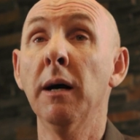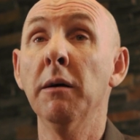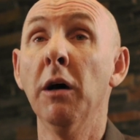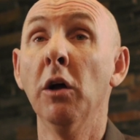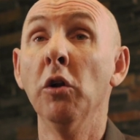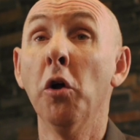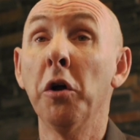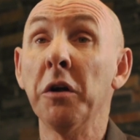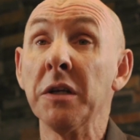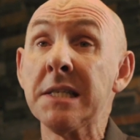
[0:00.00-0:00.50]

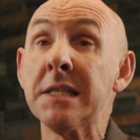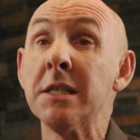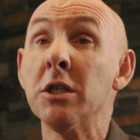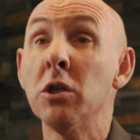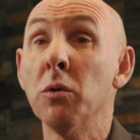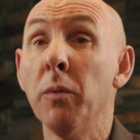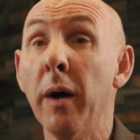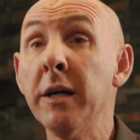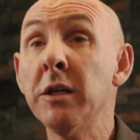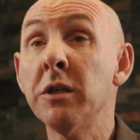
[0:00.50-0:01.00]
a lot of
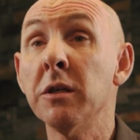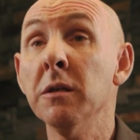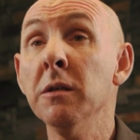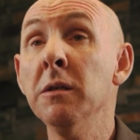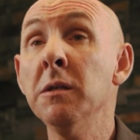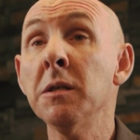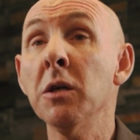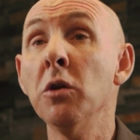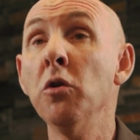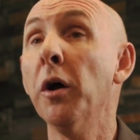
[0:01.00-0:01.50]

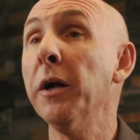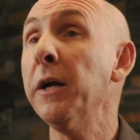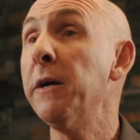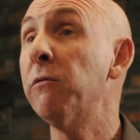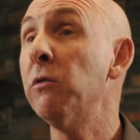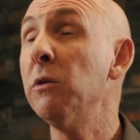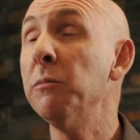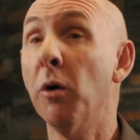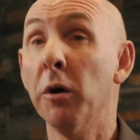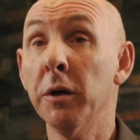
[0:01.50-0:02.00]
situations, not
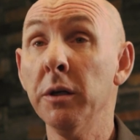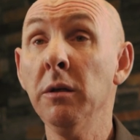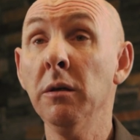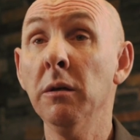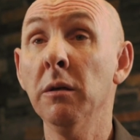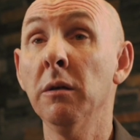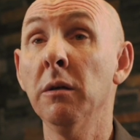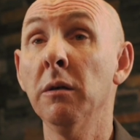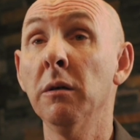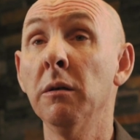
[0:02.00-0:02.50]
everybody,
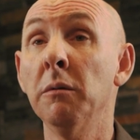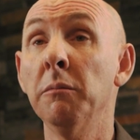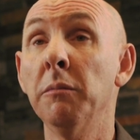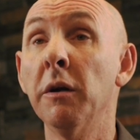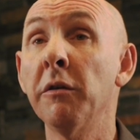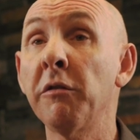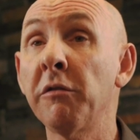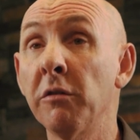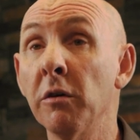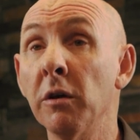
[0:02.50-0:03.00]

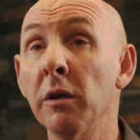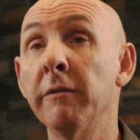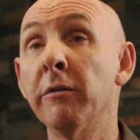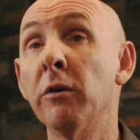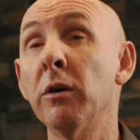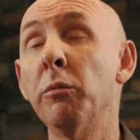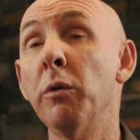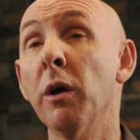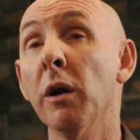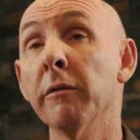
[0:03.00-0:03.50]
but it's certainly
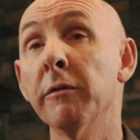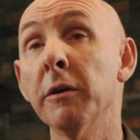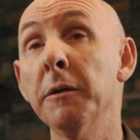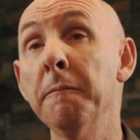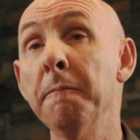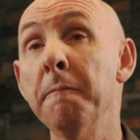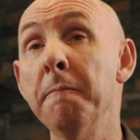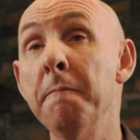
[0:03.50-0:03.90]
very relevant.